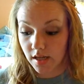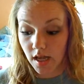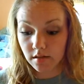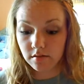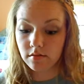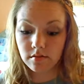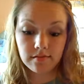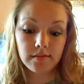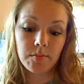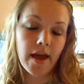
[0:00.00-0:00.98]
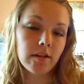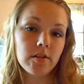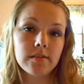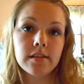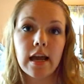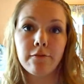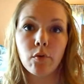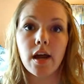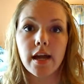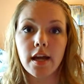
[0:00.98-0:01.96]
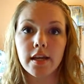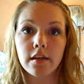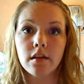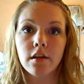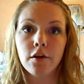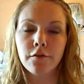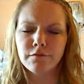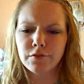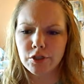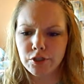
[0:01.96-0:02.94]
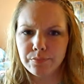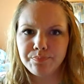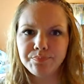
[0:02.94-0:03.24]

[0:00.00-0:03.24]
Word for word: and the packaging is designed for. I got it for